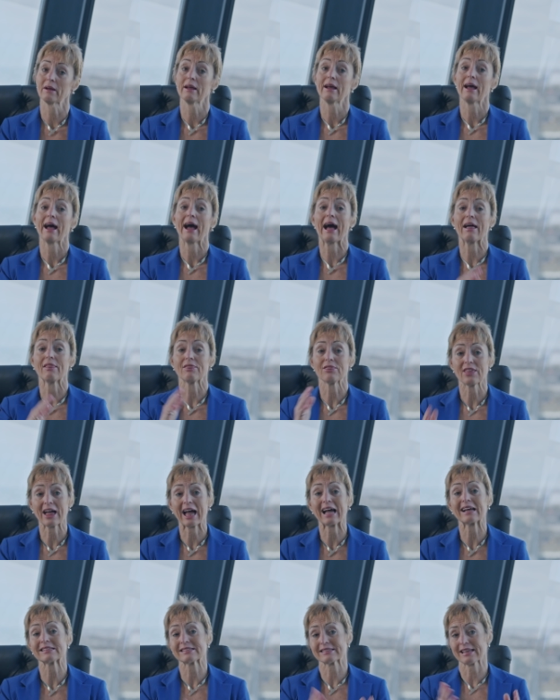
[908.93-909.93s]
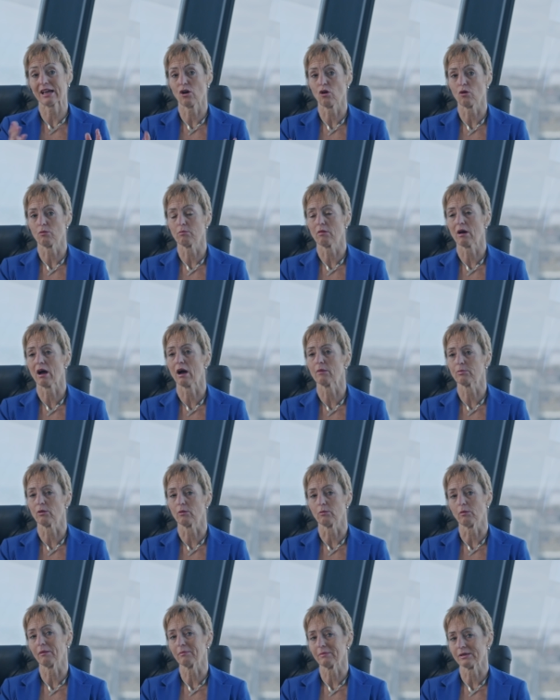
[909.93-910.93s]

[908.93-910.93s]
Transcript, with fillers: Mm. And that set up, up on my